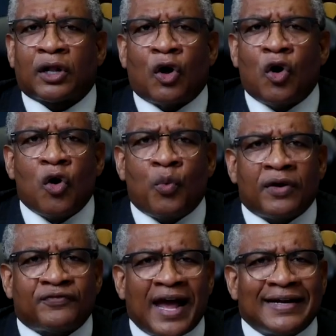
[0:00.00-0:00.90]
along
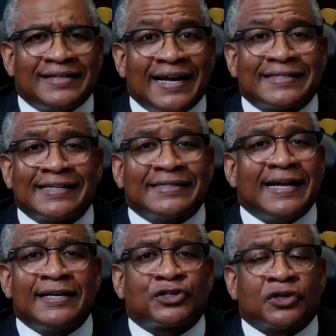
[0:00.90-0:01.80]
with that
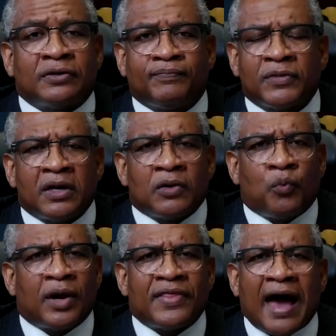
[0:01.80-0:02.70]
designation
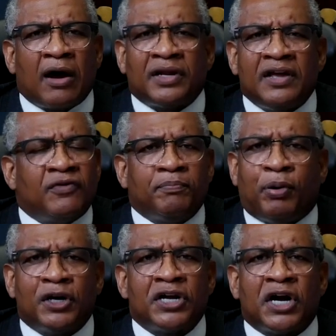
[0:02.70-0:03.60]
without even
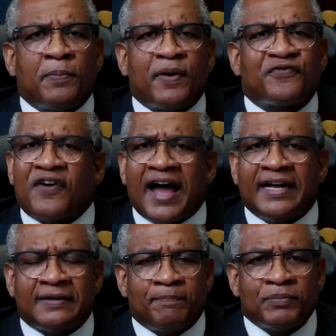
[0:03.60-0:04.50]
putting up a
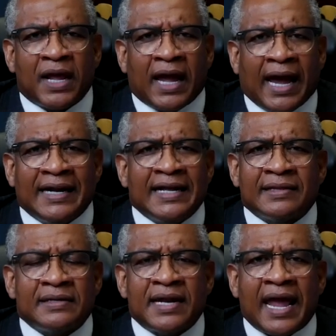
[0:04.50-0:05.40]
fight. And
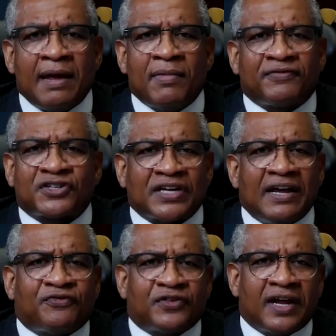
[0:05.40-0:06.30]
in the name of
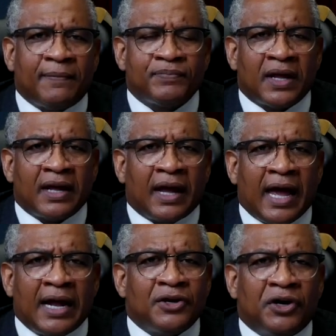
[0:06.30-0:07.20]
safety
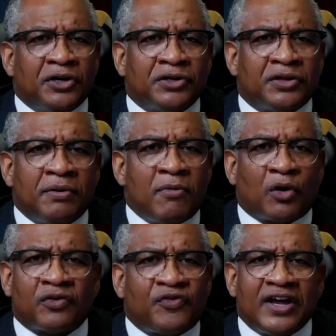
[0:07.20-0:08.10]
and under the
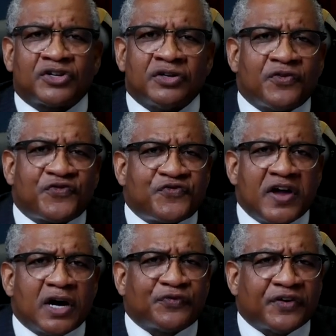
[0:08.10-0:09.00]
motivation of
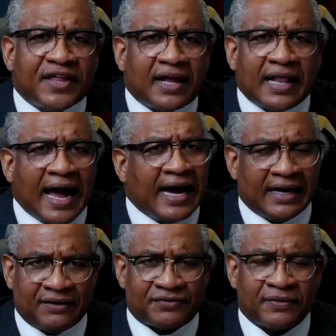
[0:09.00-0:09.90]
fear for their
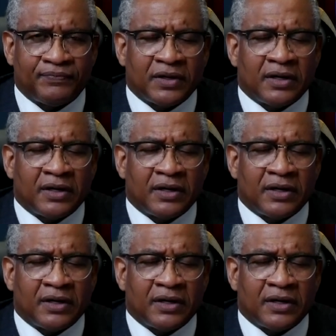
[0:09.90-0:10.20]
lives,